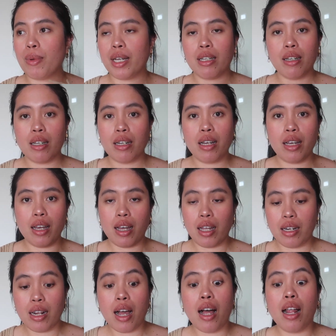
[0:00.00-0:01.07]
oh my god, I
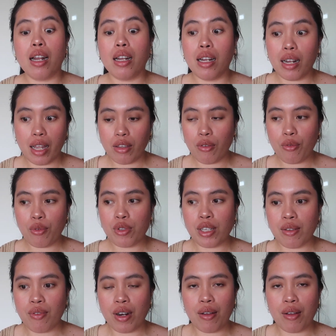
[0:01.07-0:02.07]
had a lot of wounds.